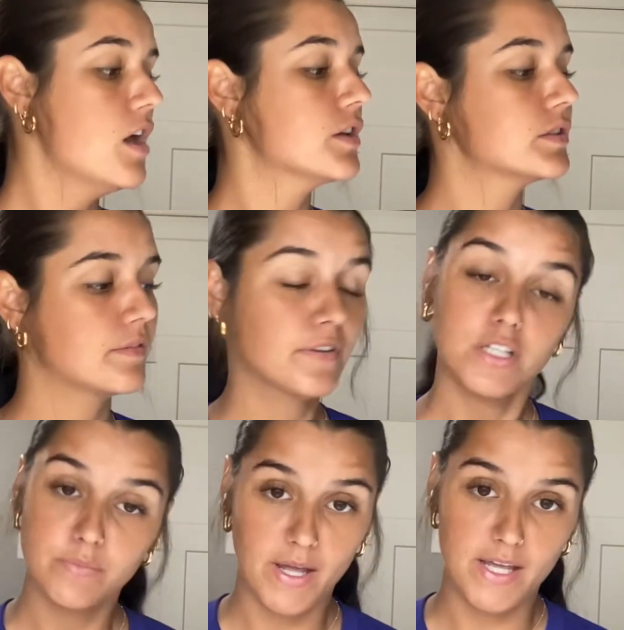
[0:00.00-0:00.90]
So the
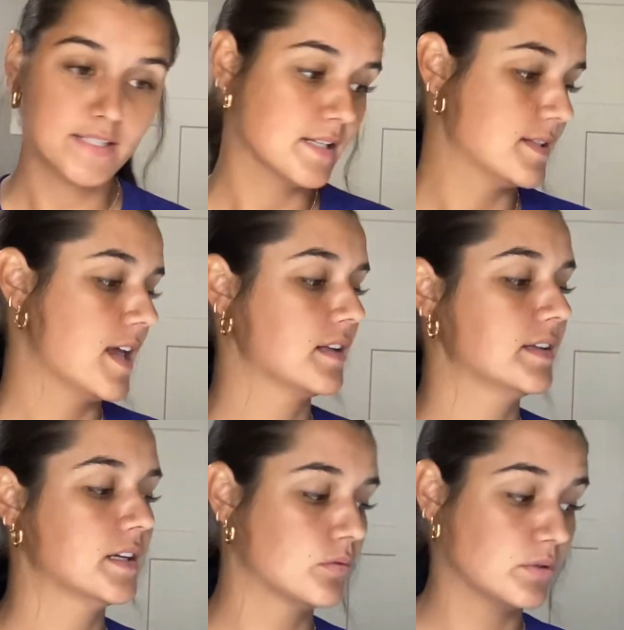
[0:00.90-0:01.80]
first way is to set
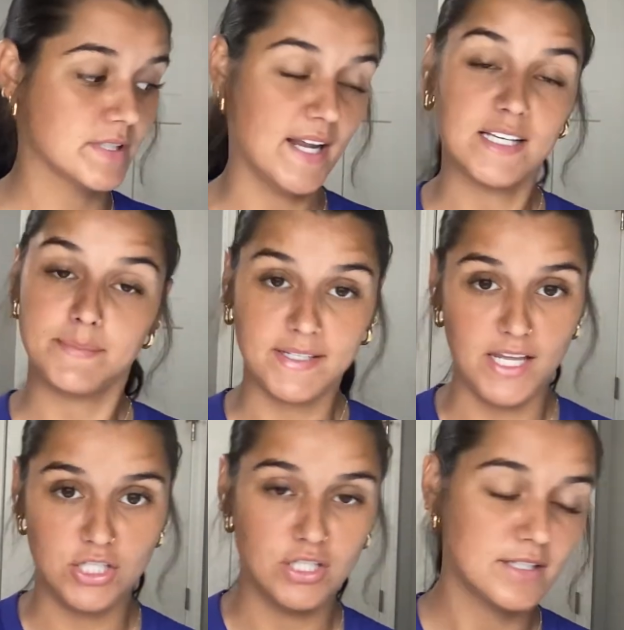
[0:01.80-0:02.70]
clear rules and
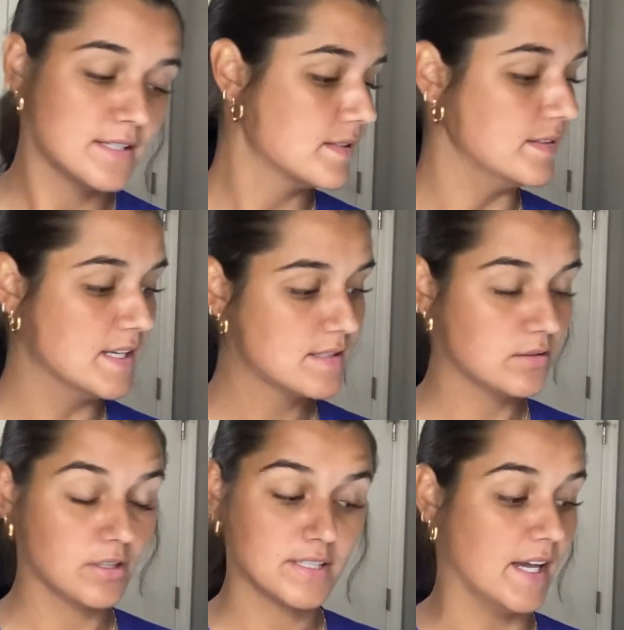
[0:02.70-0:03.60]
expectations. This
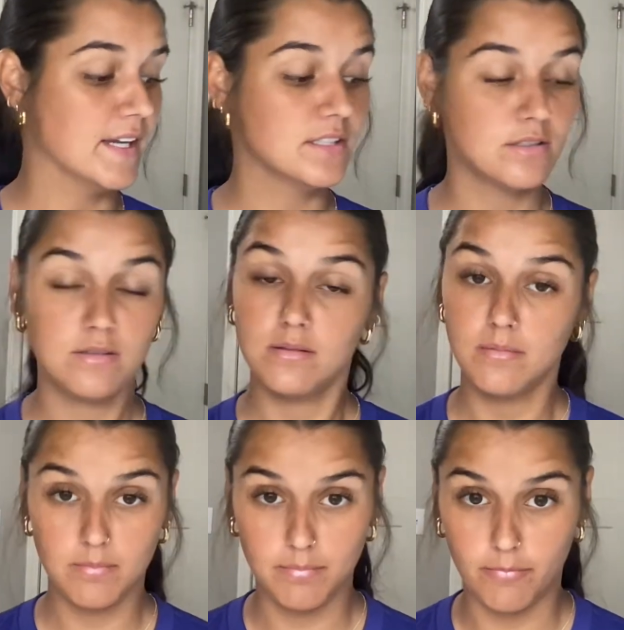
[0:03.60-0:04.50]
looks like,
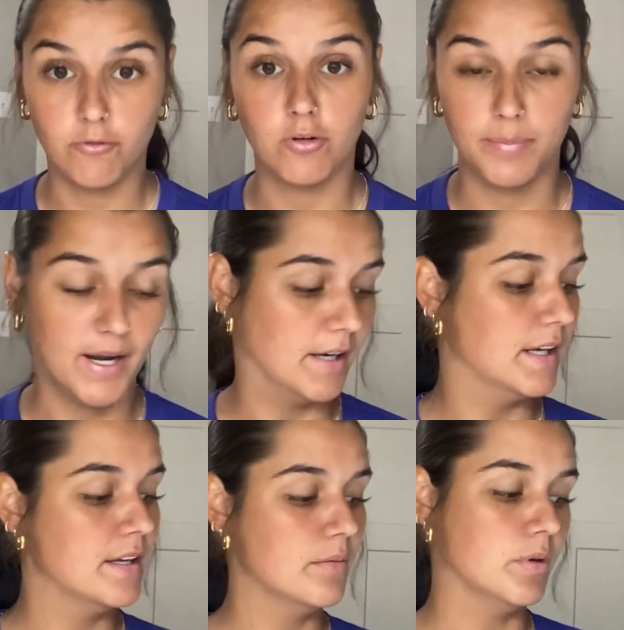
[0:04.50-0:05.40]
for a
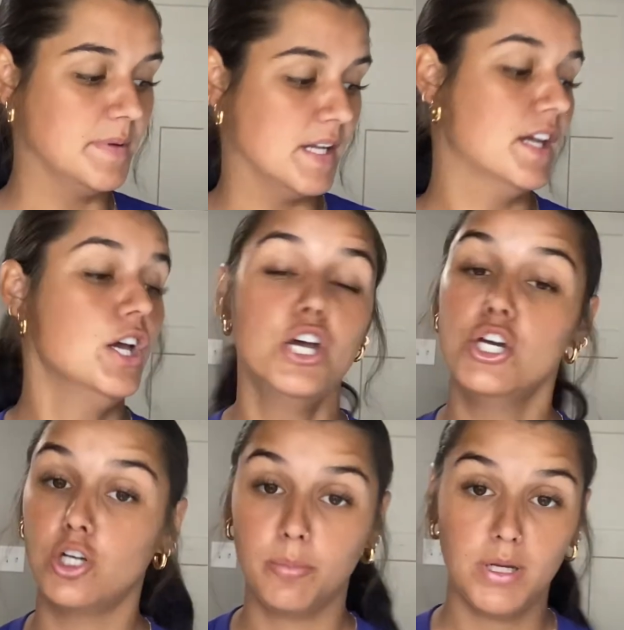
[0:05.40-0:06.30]
parent, would be,
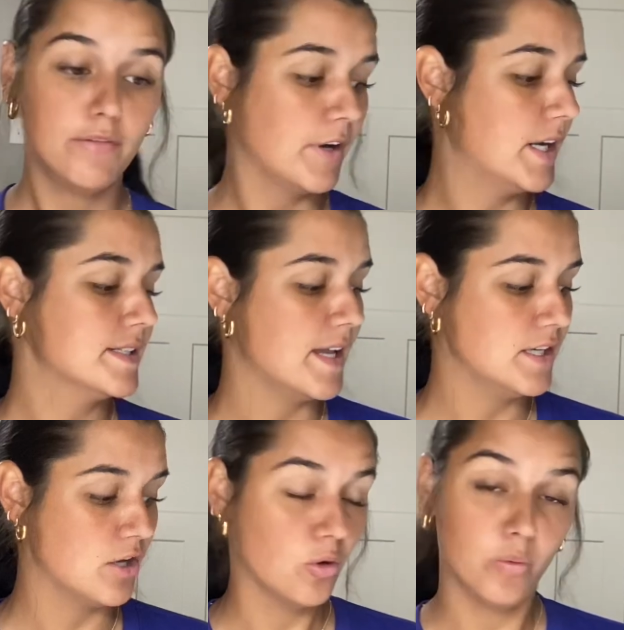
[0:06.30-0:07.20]
don't be afraid to say
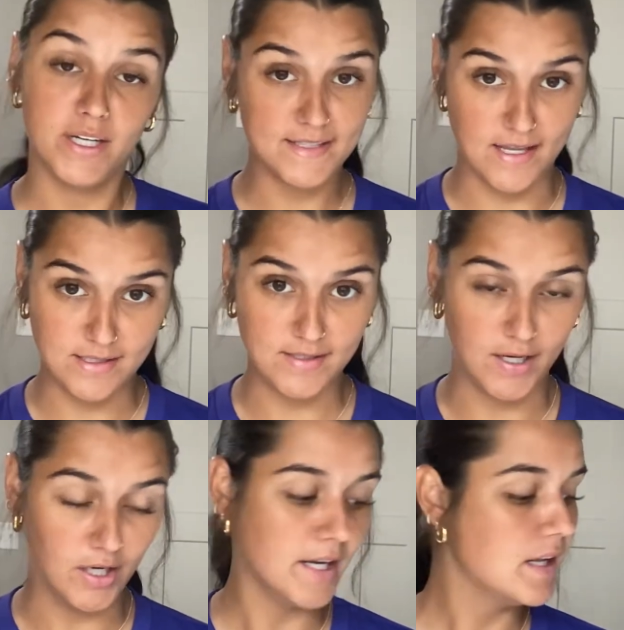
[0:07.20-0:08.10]
no when it's
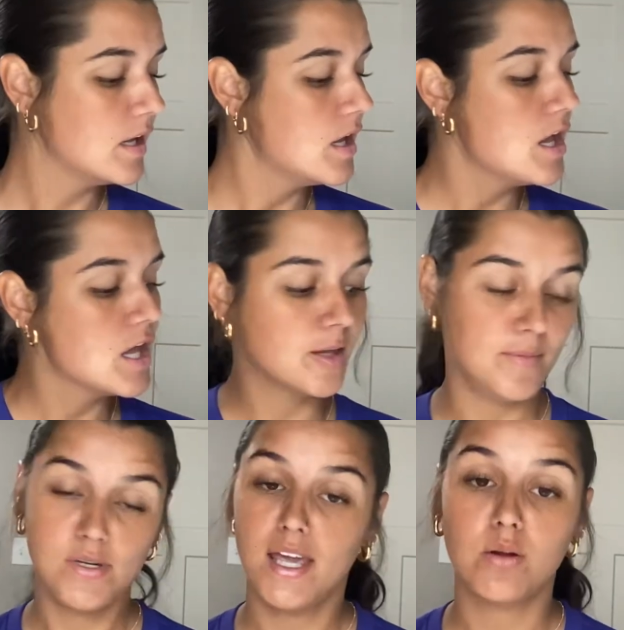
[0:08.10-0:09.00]
necessary.
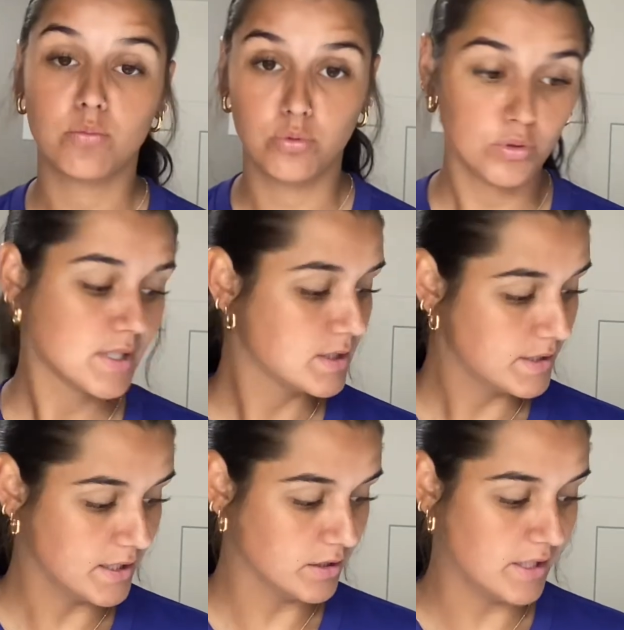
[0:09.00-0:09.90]
Communicate rules
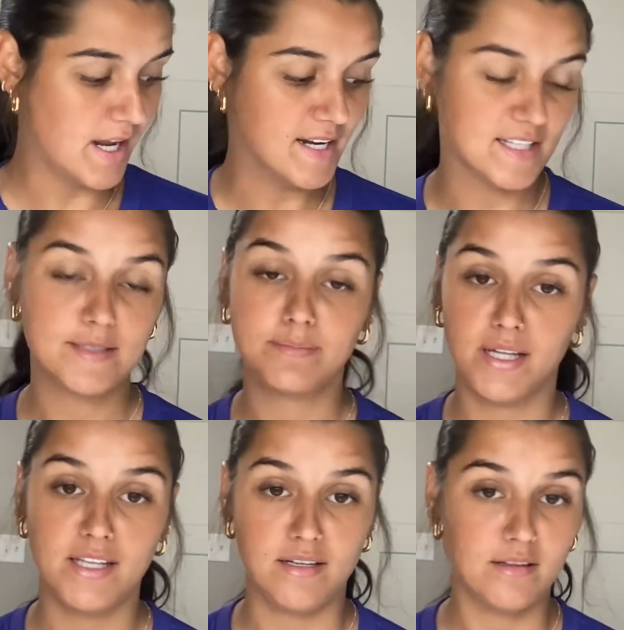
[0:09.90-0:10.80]
clearly and
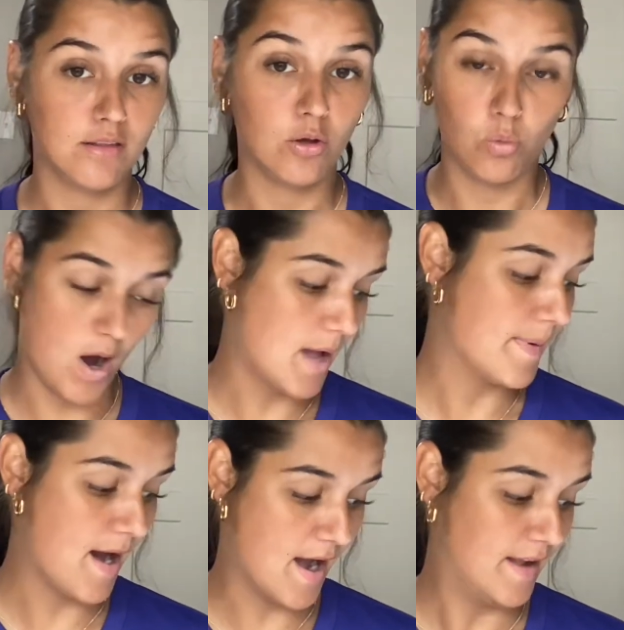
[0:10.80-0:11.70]
explain the why
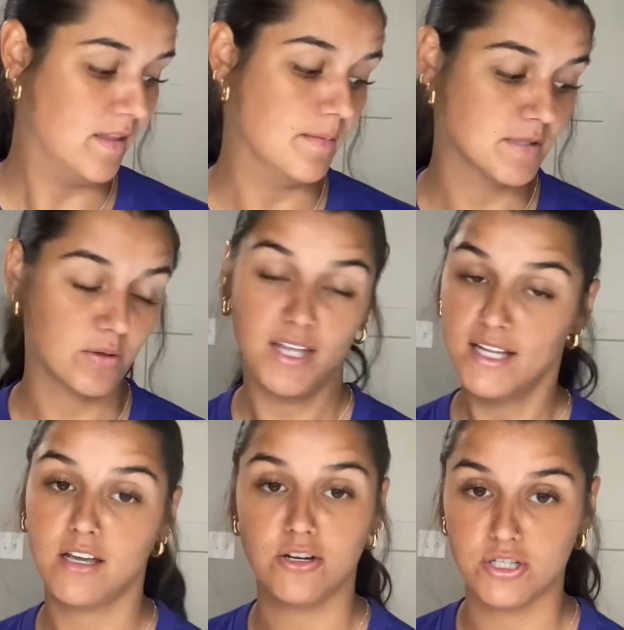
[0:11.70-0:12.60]
behind them so
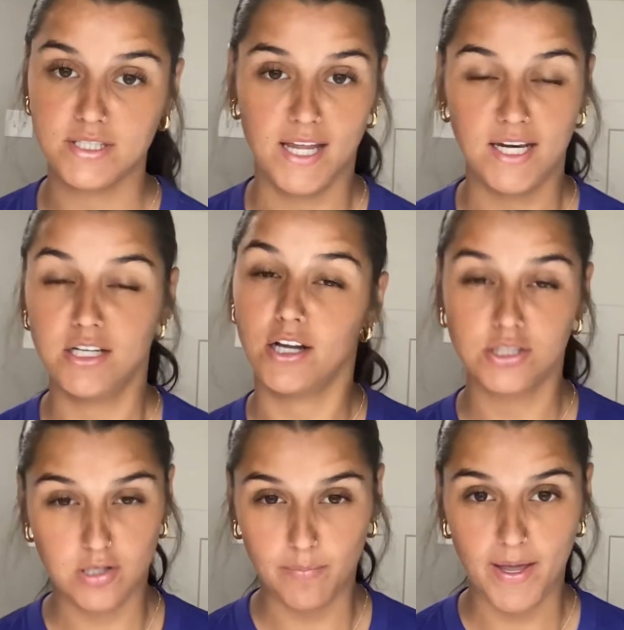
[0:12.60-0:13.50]
kids understand, not
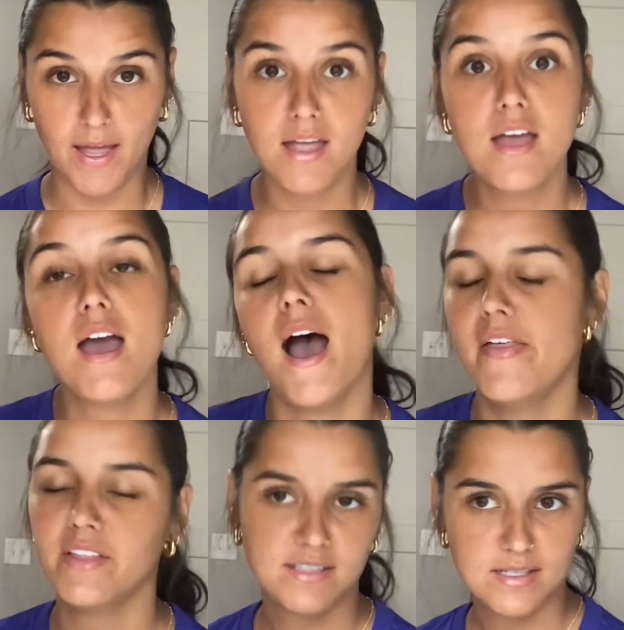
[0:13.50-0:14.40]
just obey. I
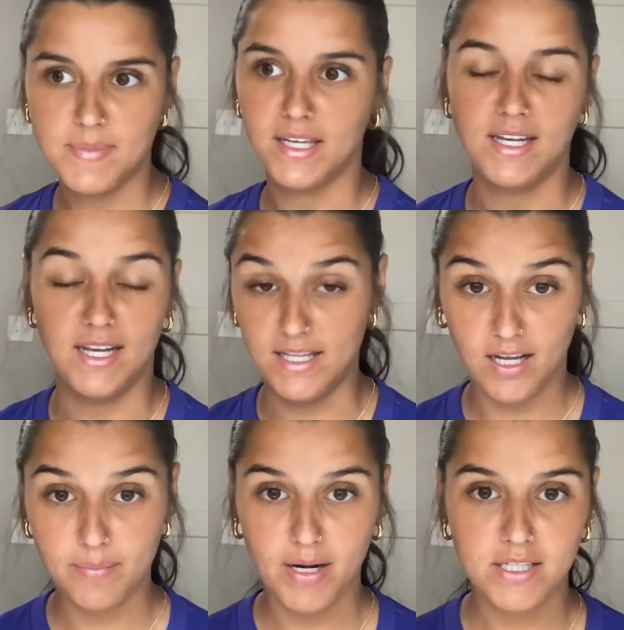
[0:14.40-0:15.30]
think this is big in any kind
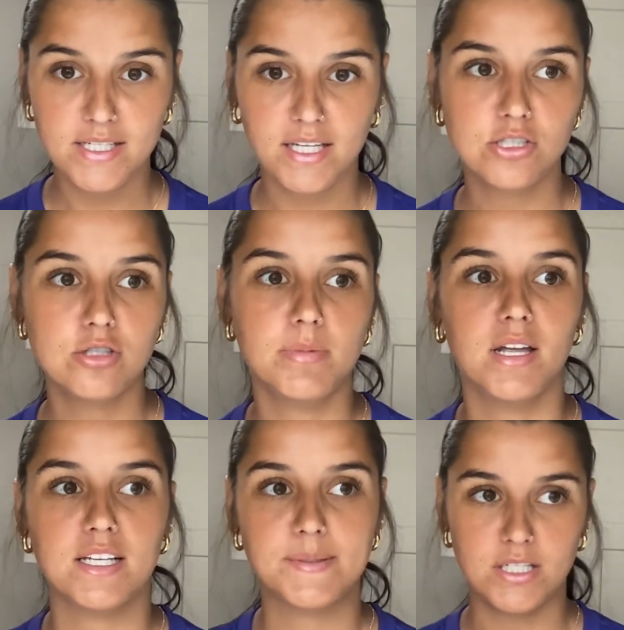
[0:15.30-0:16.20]
of parenting issue, but
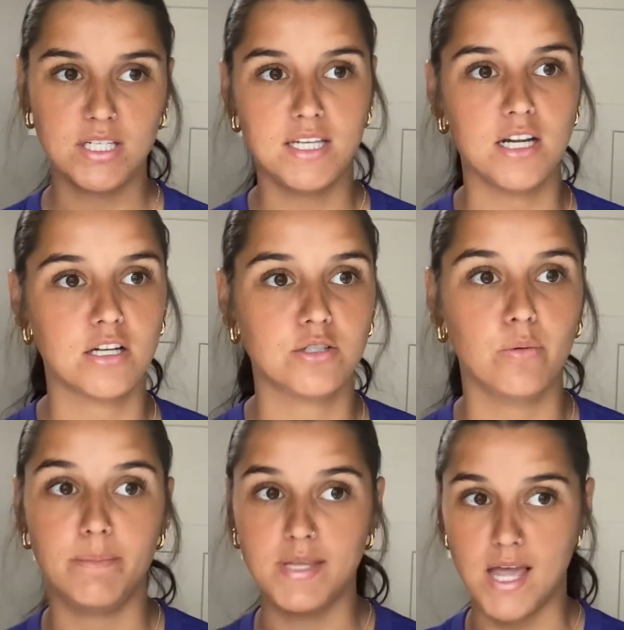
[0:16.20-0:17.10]
especially here to
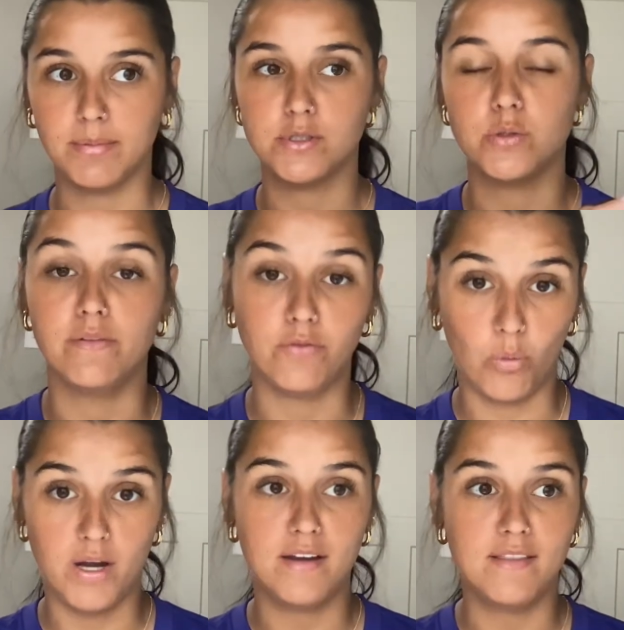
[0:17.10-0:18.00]
be able to
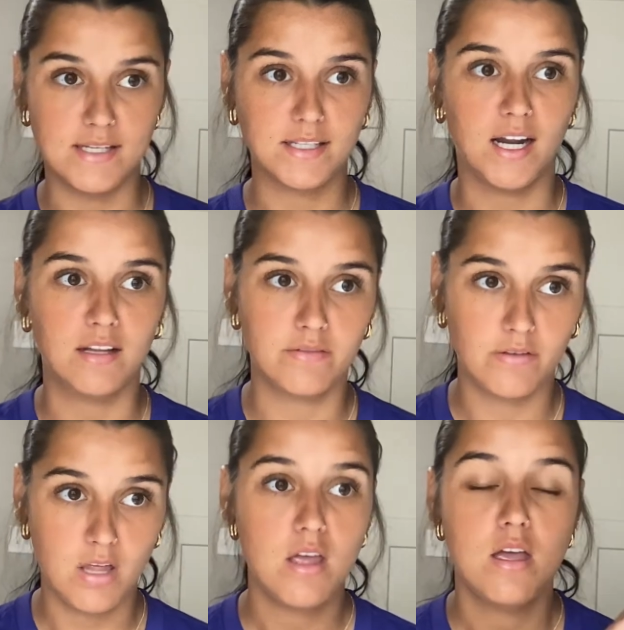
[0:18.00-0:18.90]
avoid this kind of
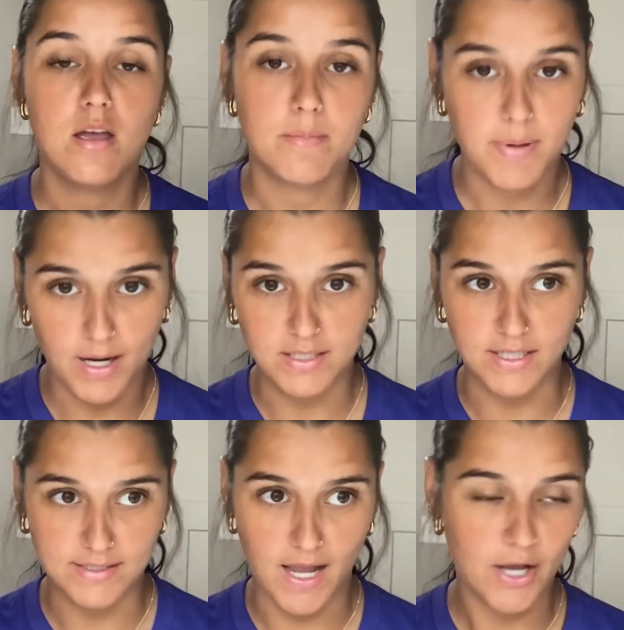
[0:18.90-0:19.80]
parenting
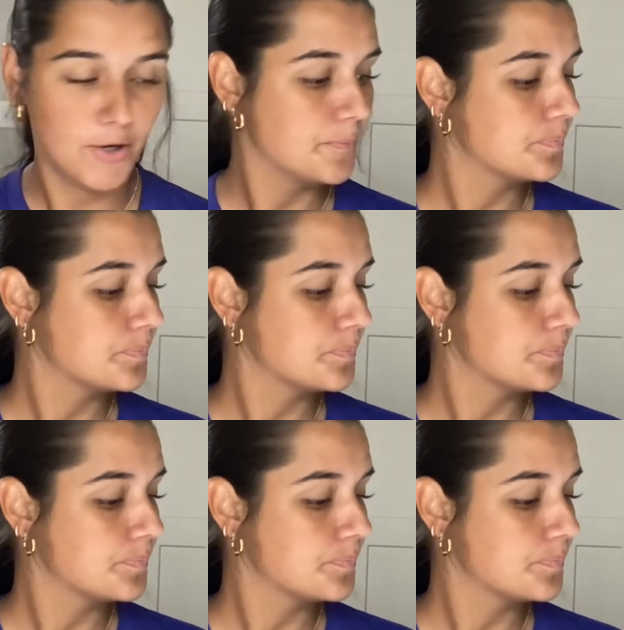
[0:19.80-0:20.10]
style.